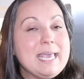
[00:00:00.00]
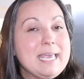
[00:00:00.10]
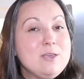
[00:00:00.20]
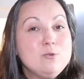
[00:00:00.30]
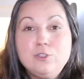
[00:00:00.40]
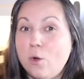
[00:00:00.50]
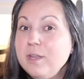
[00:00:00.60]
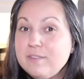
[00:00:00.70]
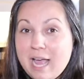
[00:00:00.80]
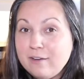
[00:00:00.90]
You don't
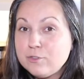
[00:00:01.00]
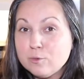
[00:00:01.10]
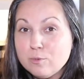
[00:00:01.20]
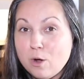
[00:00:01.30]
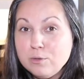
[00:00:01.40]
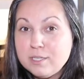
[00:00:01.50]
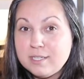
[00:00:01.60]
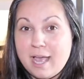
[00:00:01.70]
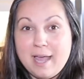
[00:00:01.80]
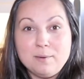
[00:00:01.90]
even have to
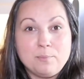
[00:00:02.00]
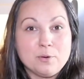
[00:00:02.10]
roast and